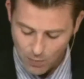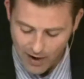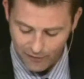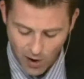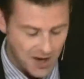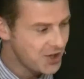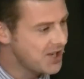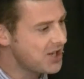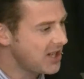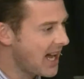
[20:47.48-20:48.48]
We've watched
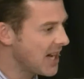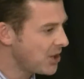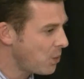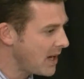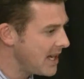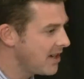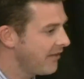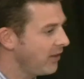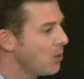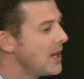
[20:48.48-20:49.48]
this last week
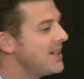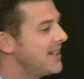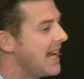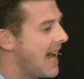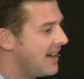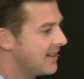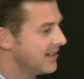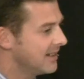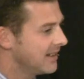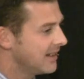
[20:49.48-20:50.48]
of
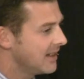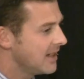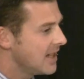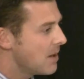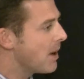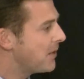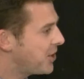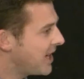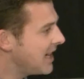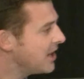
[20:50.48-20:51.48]
Louisiana We've
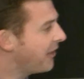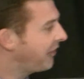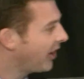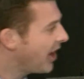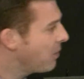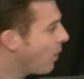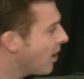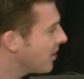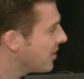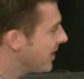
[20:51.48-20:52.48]
seen the
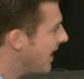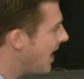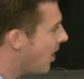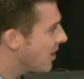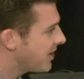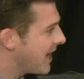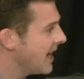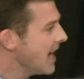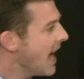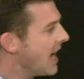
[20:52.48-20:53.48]
floodwaters there as
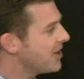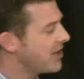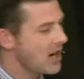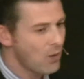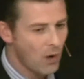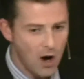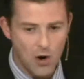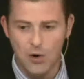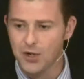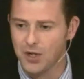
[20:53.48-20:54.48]
they, as they
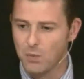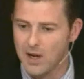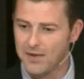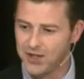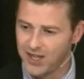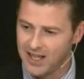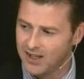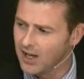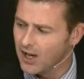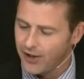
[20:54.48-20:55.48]
rose, and we have
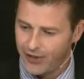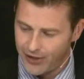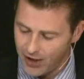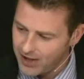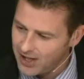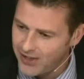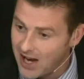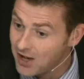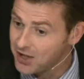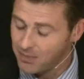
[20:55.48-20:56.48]
seen
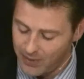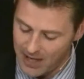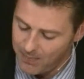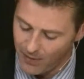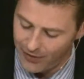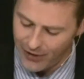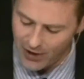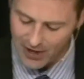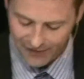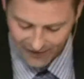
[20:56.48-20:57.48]
30,000 people,
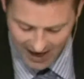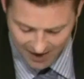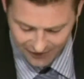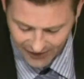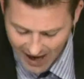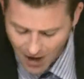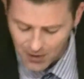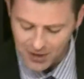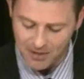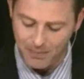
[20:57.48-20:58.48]

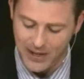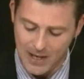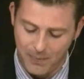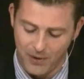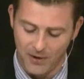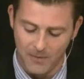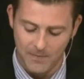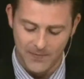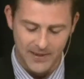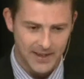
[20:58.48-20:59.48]
35,000 people
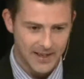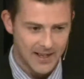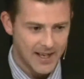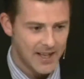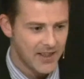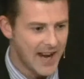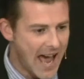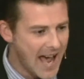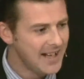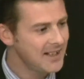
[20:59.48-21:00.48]
that
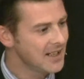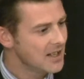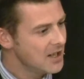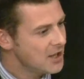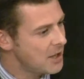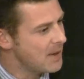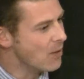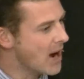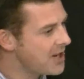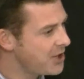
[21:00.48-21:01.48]
had to be
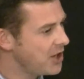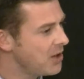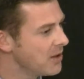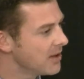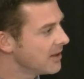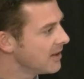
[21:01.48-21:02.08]
rescued.